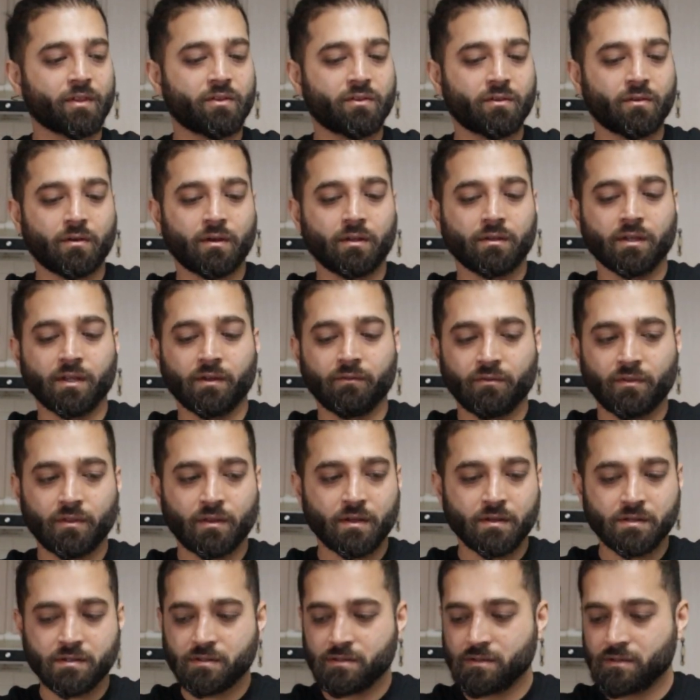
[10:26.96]
So I'll leave
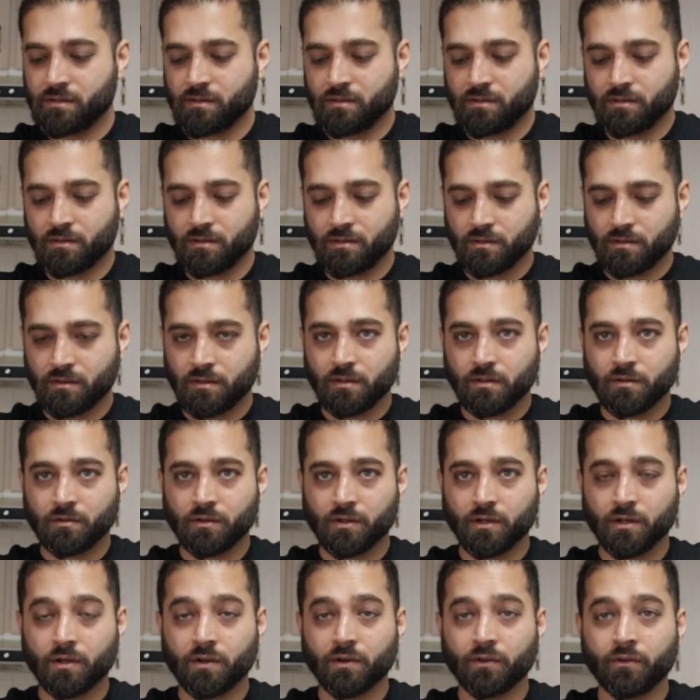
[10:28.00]
this out
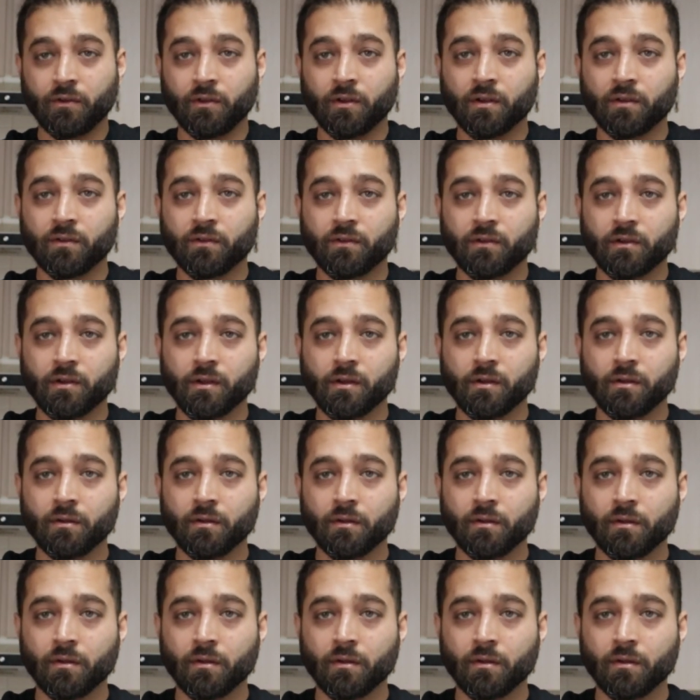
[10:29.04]
here so you can see.